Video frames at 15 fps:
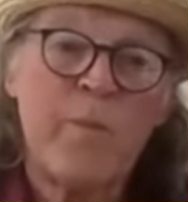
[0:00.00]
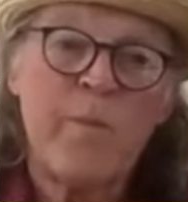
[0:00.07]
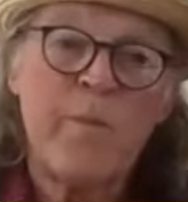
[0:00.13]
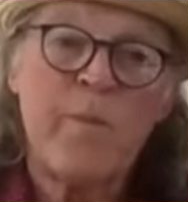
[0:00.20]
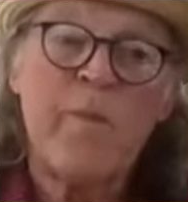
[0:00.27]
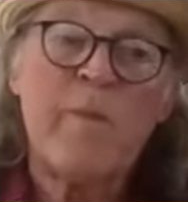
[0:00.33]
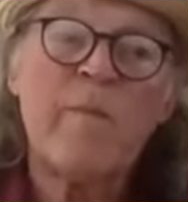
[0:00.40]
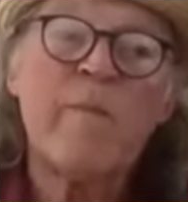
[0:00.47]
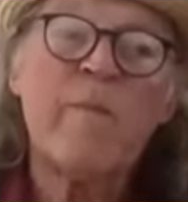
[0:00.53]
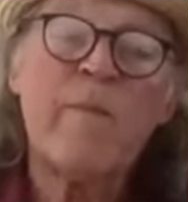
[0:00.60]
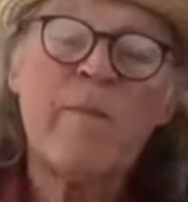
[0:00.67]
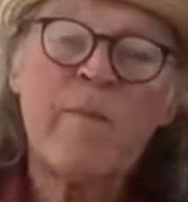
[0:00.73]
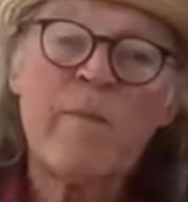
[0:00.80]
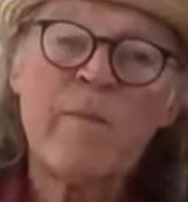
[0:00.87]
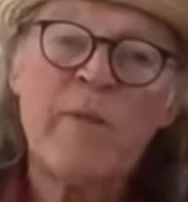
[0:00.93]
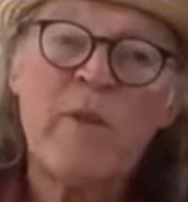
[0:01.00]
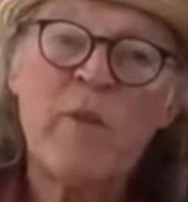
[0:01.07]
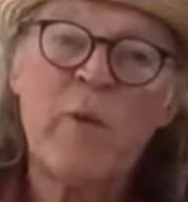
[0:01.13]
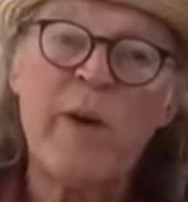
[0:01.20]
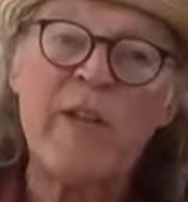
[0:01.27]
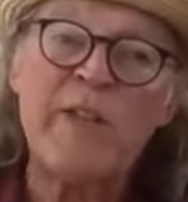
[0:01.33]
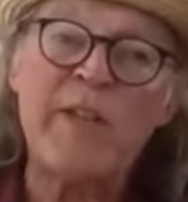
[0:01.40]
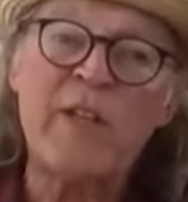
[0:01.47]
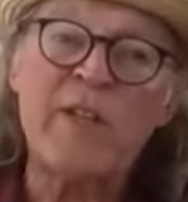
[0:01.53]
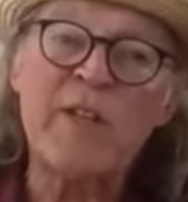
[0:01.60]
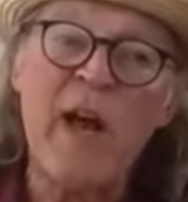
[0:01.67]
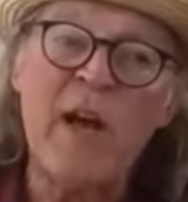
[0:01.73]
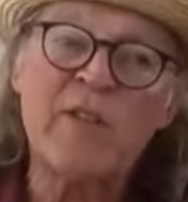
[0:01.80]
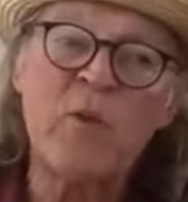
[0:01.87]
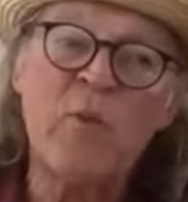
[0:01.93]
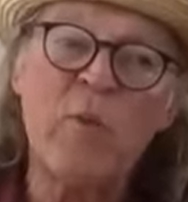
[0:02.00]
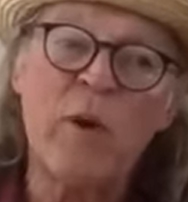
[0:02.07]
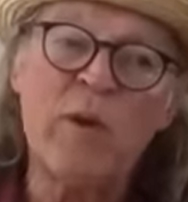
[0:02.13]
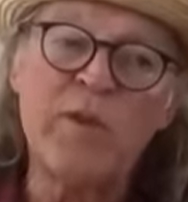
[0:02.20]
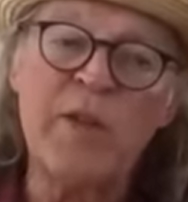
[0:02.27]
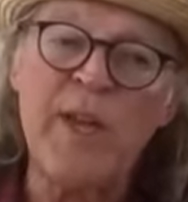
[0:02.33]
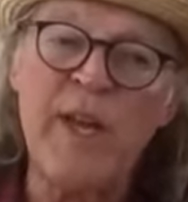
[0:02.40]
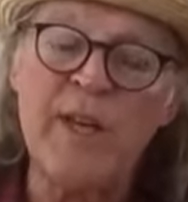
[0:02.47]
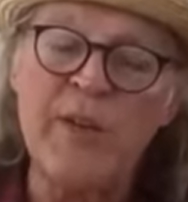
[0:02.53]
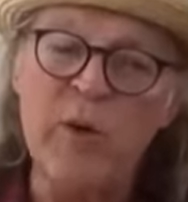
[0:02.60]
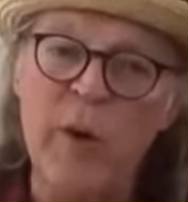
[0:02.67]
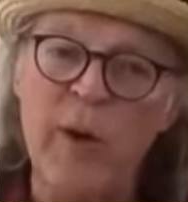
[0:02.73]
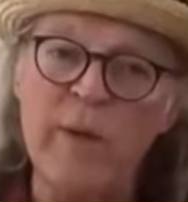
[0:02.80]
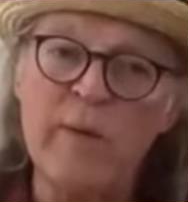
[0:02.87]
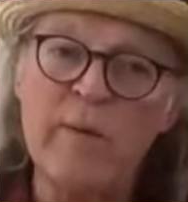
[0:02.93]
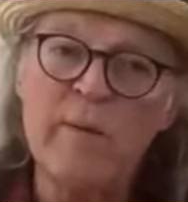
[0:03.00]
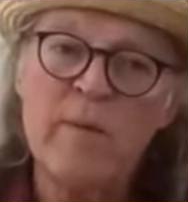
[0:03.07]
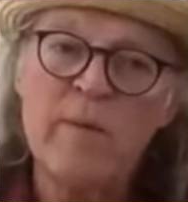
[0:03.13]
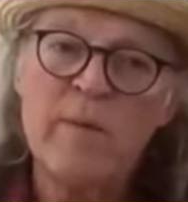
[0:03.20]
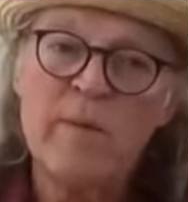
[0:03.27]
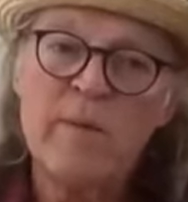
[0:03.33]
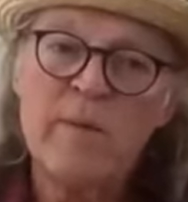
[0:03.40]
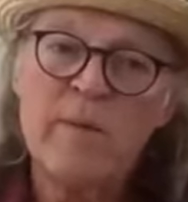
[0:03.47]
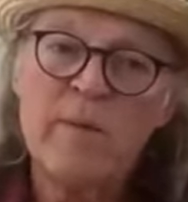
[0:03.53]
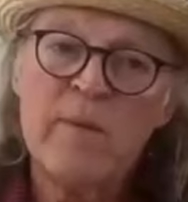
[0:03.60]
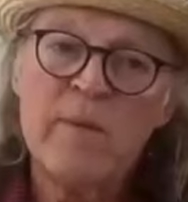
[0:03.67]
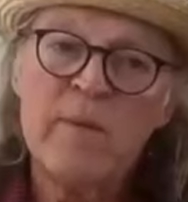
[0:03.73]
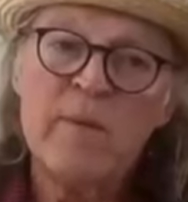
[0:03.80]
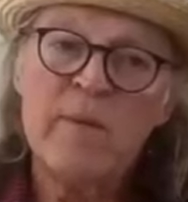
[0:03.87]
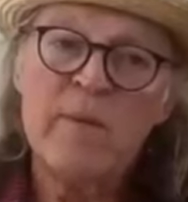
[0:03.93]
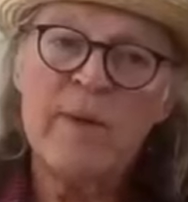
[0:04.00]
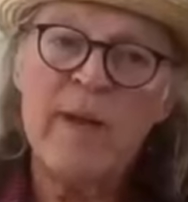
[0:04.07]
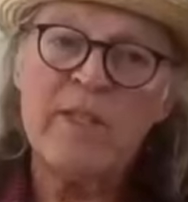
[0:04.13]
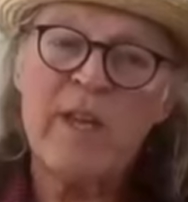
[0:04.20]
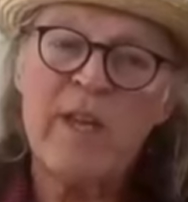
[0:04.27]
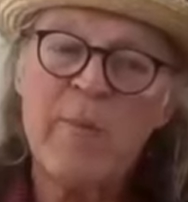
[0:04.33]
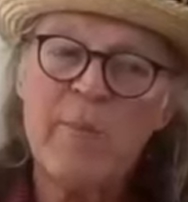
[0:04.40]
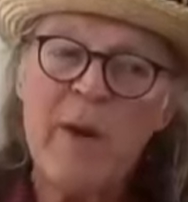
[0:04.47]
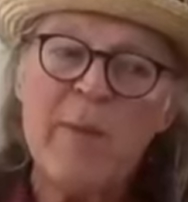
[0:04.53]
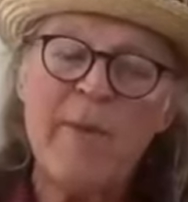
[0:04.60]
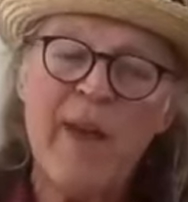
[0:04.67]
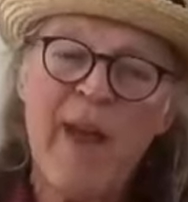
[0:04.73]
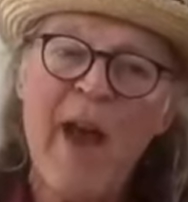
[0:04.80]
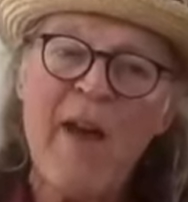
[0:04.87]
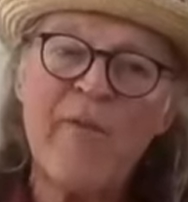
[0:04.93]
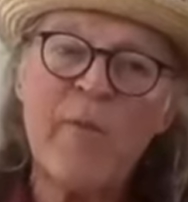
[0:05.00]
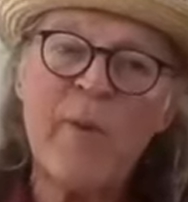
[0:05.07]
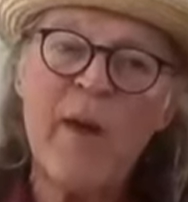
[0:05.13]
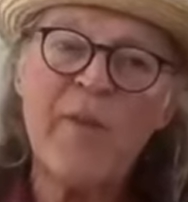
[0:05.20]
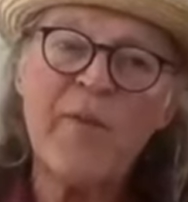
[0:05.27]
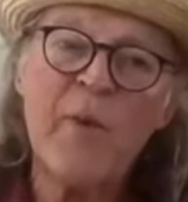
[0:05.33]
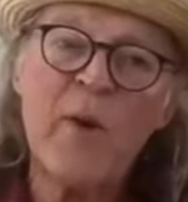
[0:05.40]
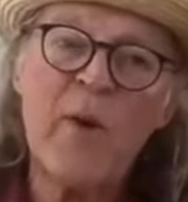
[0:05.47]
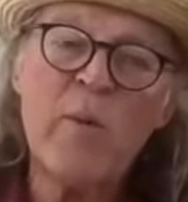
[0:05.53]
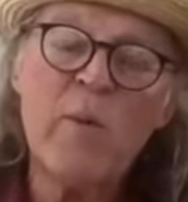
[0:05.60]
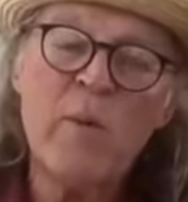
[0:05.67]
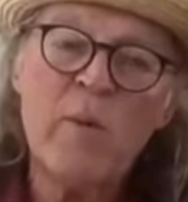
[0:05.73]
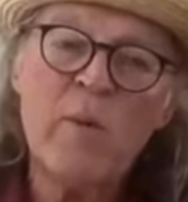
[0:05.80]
Okay. Twenty-six thousand words into it. And that's I'm probably halfway through.